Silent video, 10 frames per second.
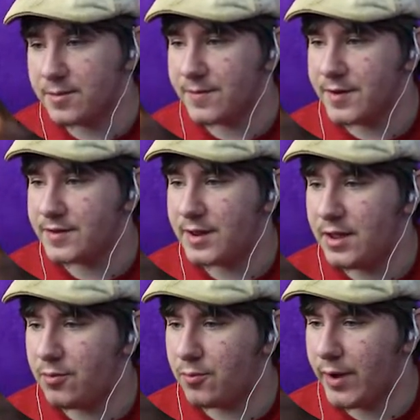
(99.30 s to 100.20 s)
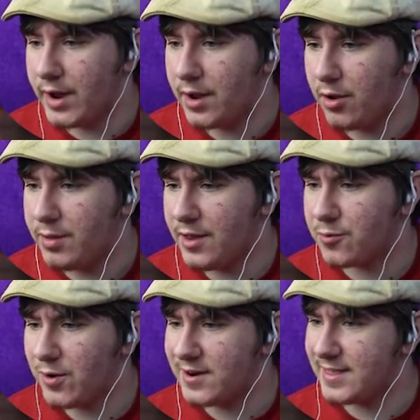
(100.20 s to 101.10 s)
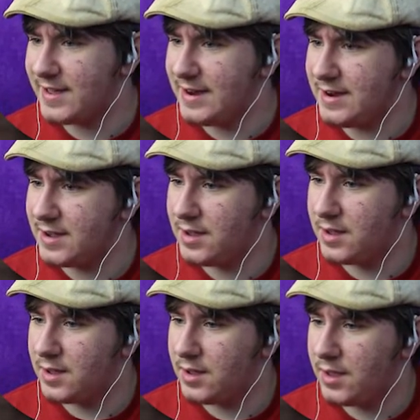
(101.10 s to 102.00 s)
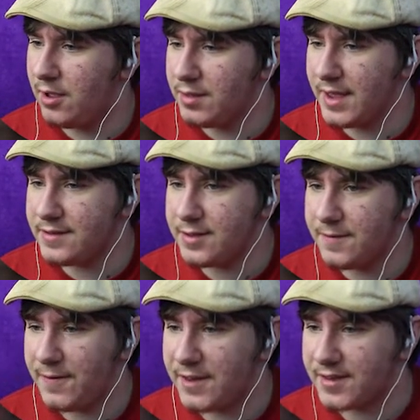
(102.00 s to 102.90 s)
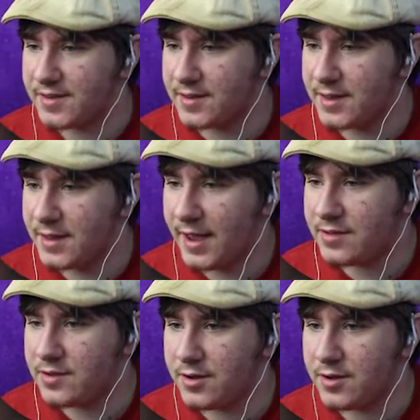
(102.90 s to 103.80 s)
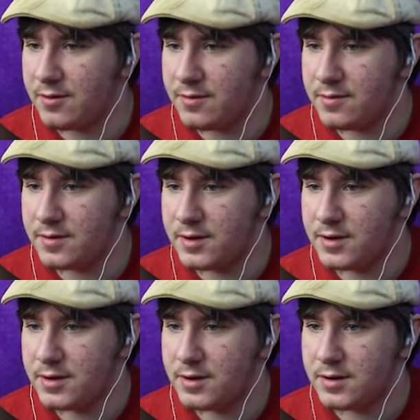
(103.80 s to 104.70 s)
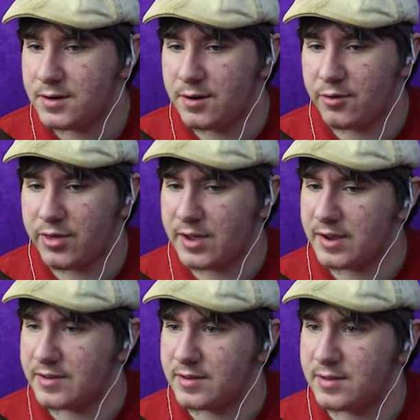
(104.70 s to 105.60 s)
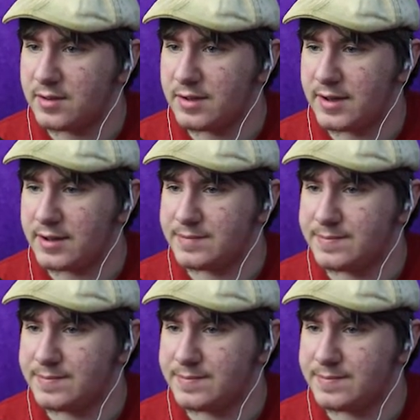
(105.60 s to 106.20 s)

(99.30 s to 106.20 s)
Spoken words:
Doomfist. Wait, he only has one thing? He only has the fist. He has no things. Huh.